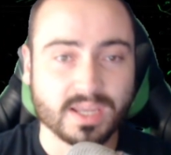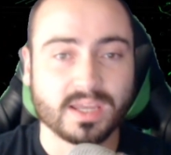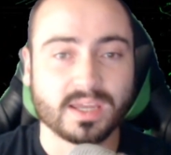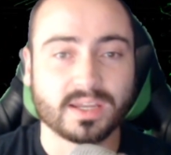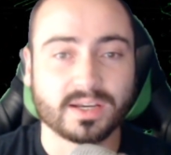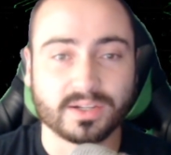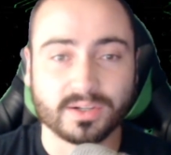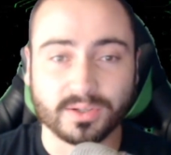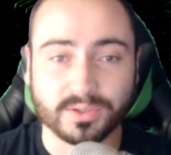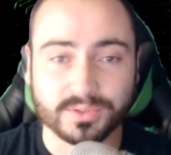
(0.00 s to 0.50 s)

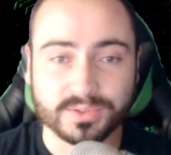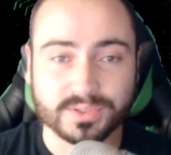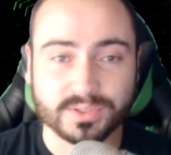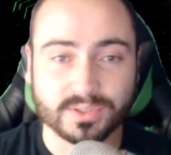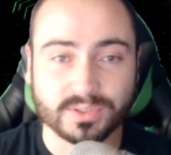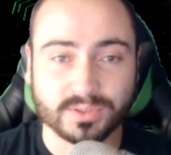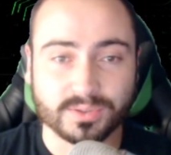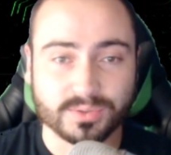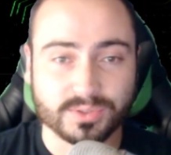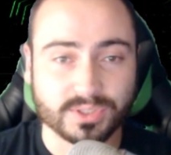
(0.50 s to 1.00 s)
and it
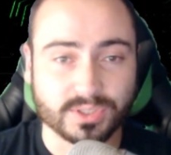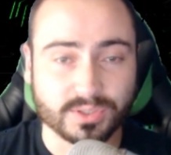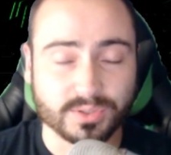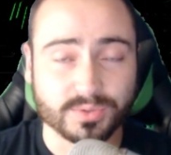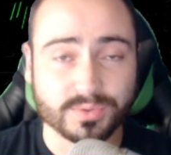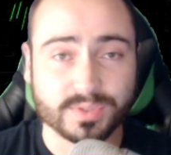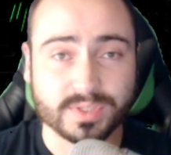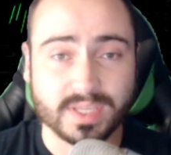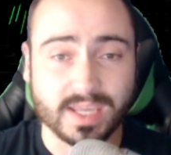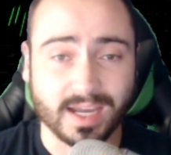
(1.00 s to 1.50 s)
also
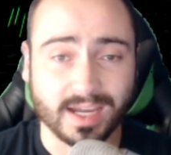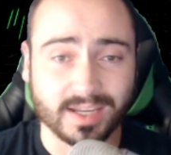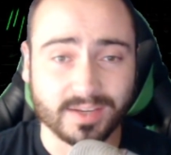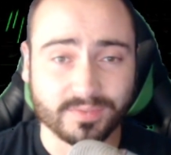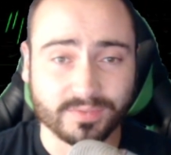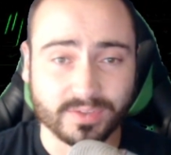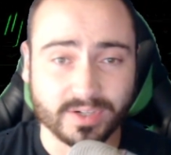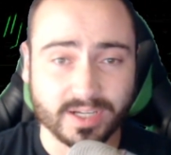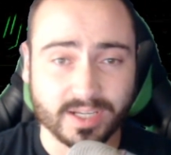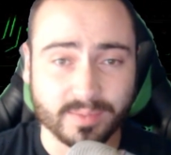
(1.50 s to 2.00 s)
shows the
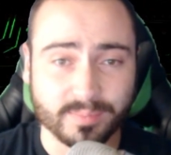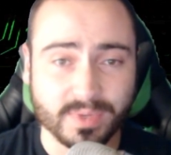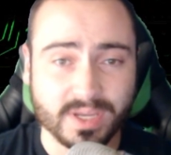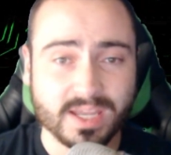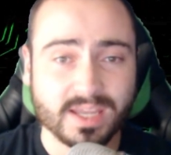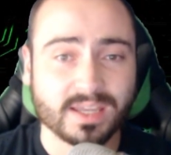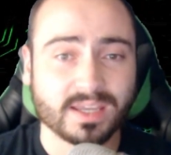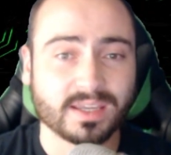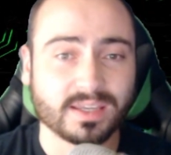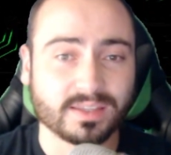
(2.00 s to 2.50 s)
iframe
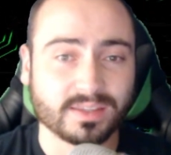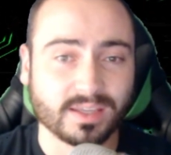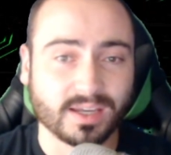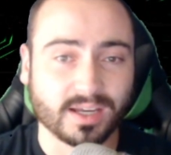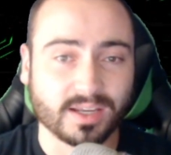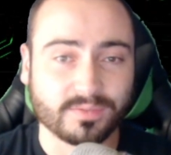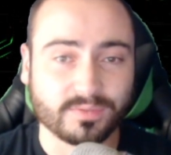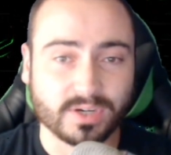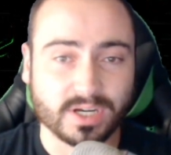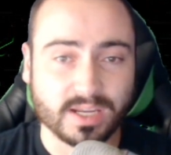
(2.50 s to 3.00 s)
and the
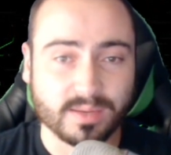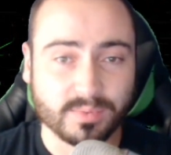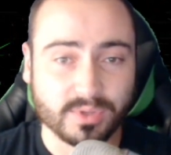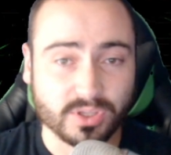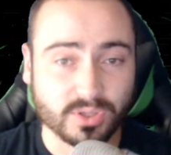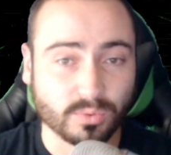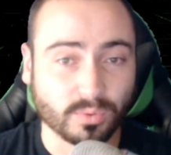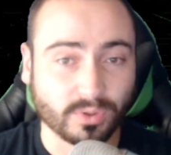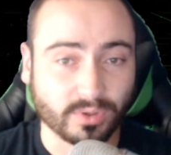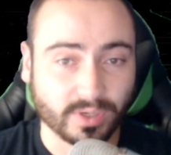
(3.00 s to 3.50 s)
iframe
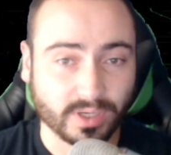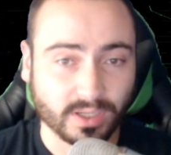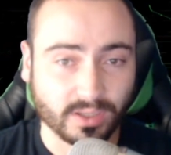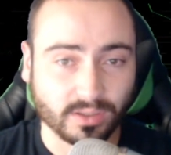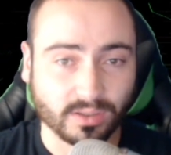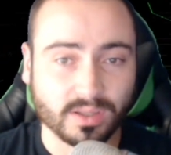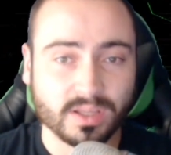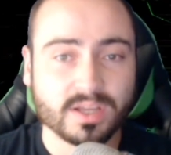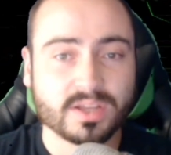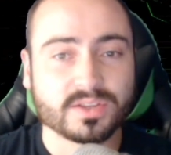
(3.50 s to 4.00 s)

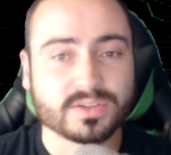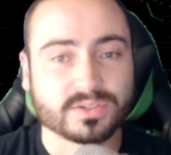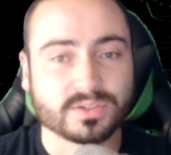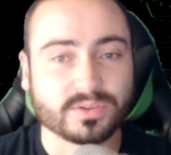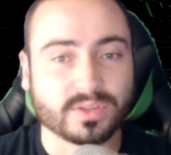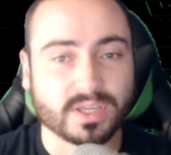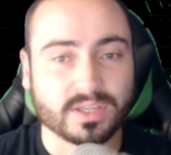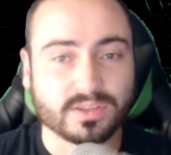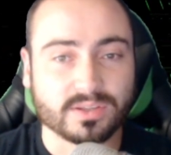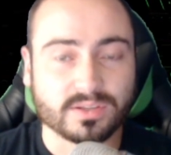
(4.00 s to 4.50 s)
URL so
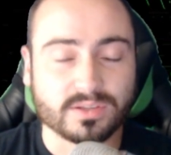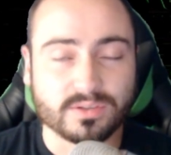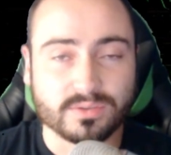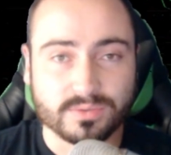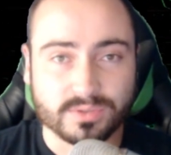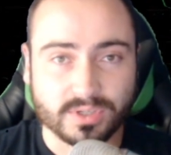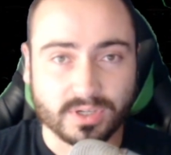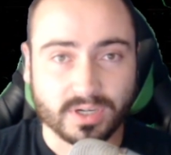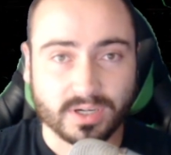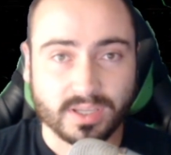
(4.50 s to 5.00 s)
that the
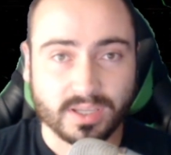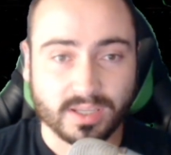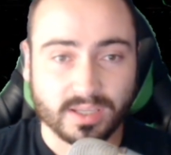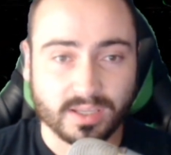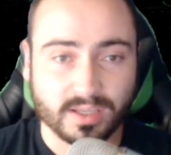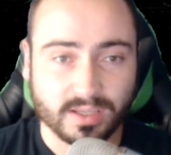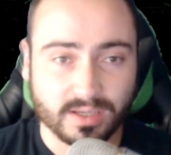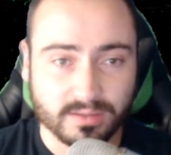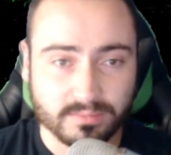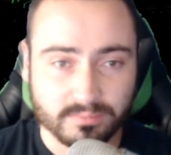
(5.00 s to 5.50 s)
user
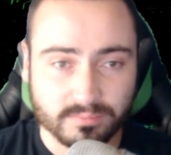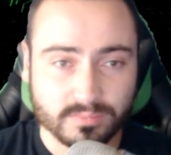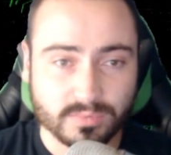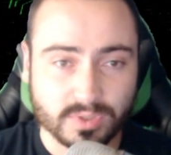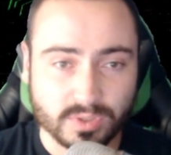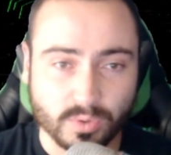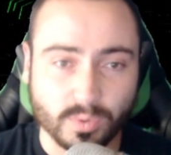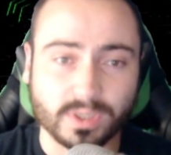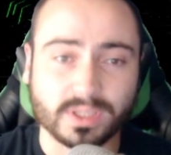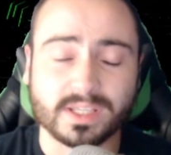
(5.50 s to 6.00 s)
can
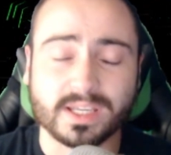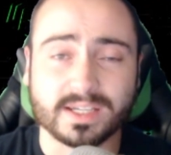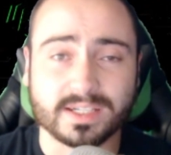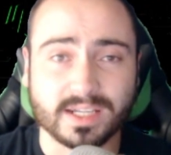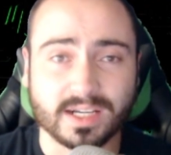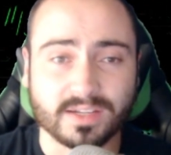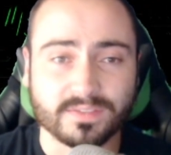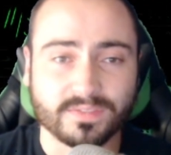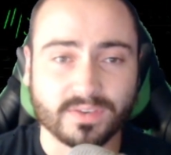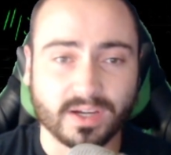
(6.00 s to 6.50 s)
quickly
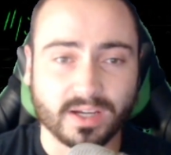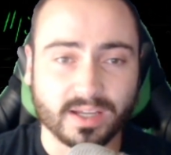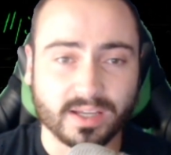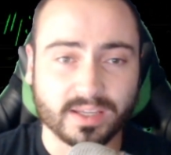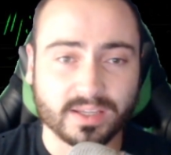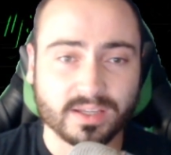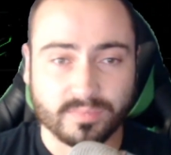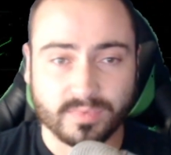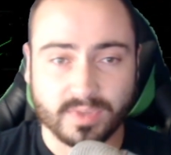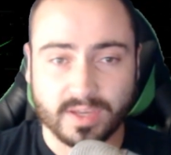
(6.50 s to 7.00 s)

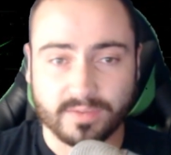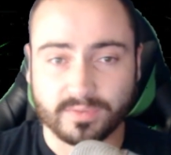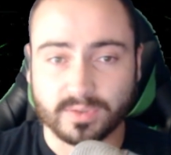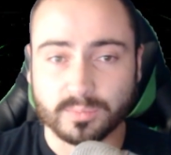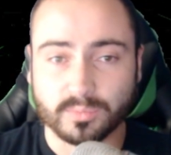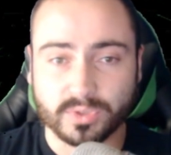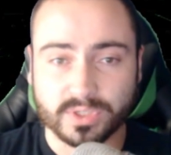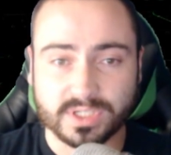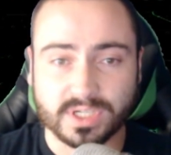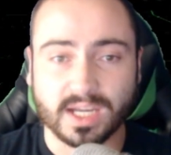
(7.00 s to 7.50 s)
identify that from
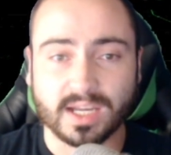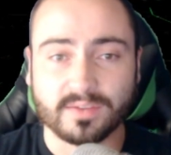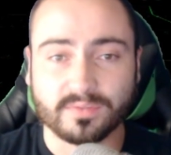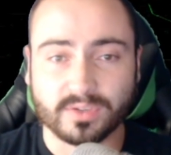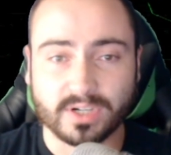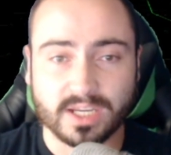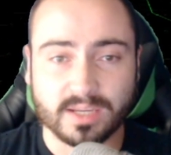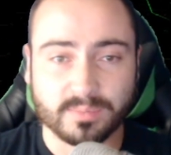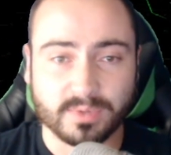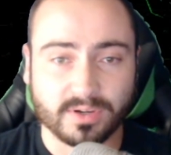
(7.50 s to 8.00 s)
which
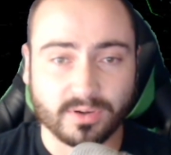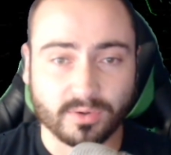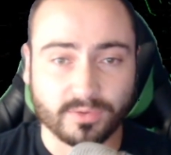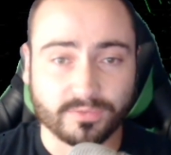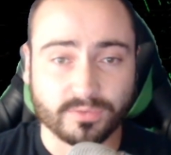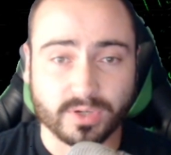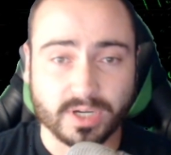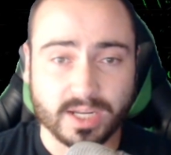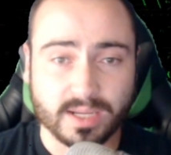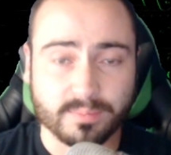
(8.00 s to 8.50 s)
iframe or
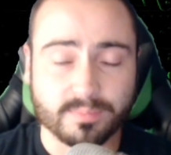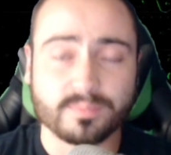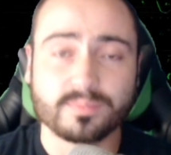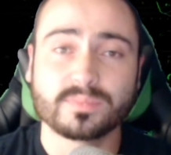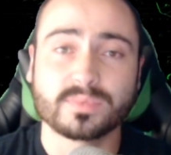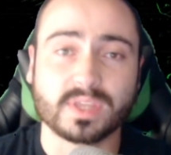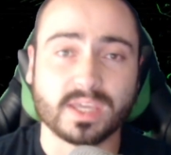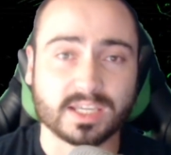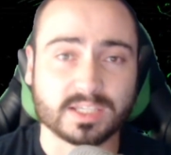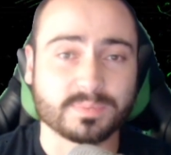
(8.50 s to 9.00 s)
frame
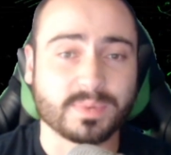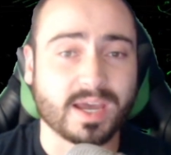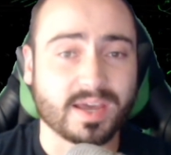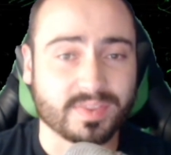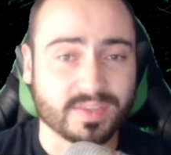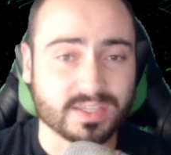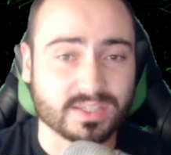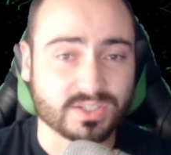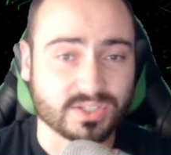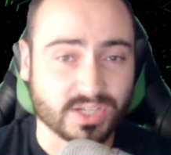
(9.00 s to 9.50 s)
the XPath
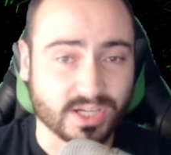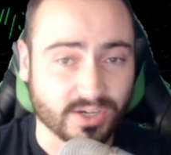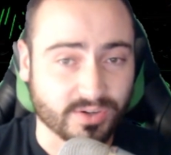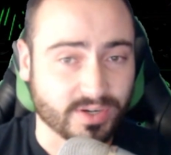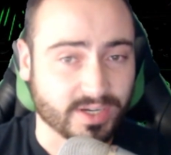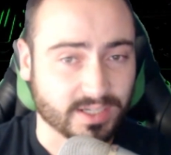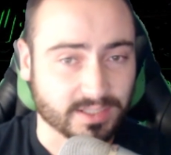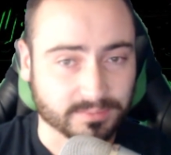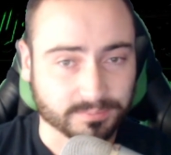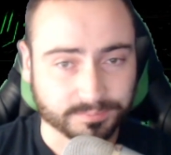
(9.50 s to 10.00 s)
is
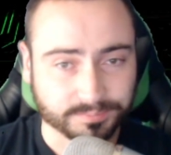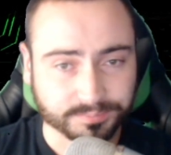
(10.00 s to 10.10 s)
generated.